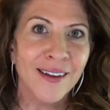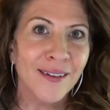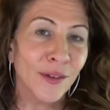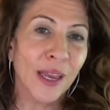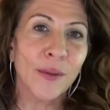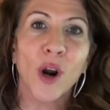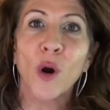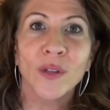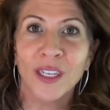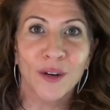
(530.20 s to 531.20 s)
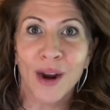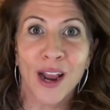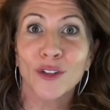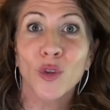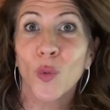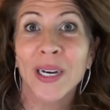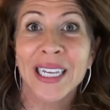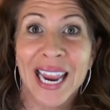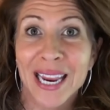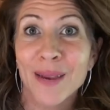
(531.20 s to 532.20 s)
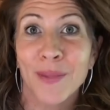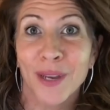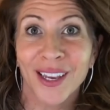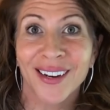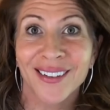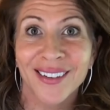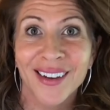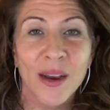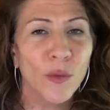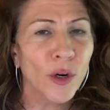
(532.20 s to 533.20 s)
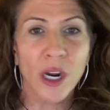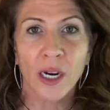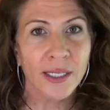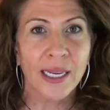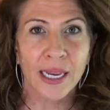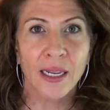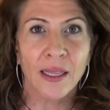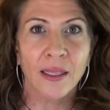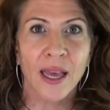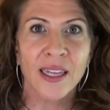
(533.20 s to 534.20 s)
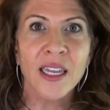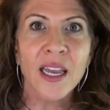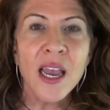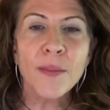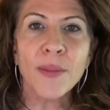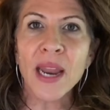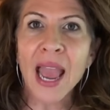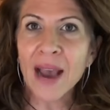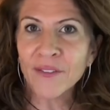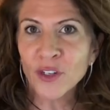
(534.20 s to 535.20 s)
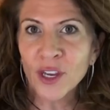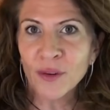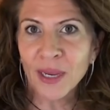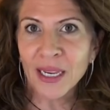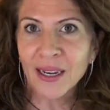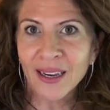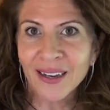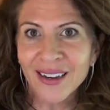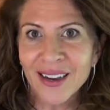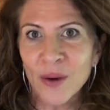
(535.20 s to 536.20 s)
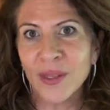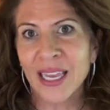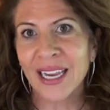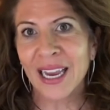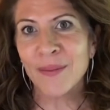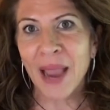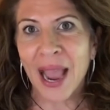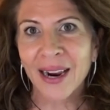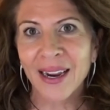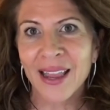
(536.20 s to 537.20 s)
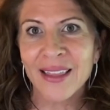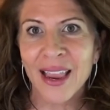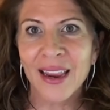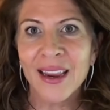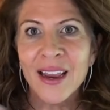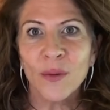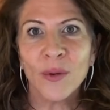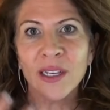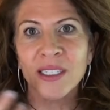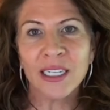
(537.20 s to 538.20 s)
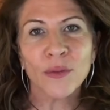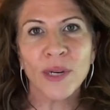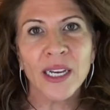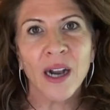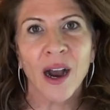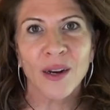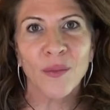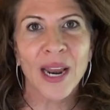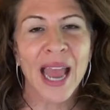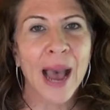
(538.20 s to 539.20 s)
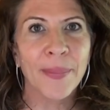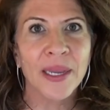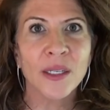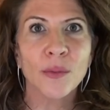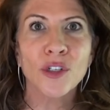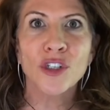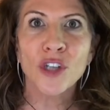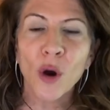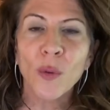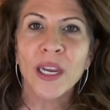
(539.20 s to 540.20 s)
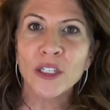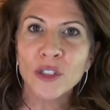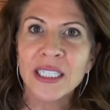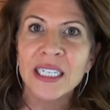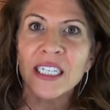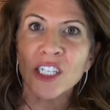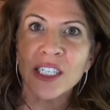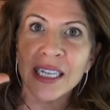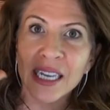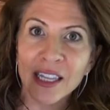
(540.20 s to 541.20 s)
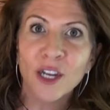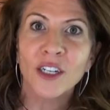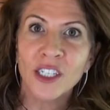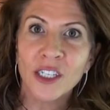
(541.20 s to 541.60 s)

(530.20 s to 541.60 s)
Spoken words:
they were only around 28 million. We're not going to take anything less. But after their meeting, when they came back and we did a recon on what happened, it was so interesting to see their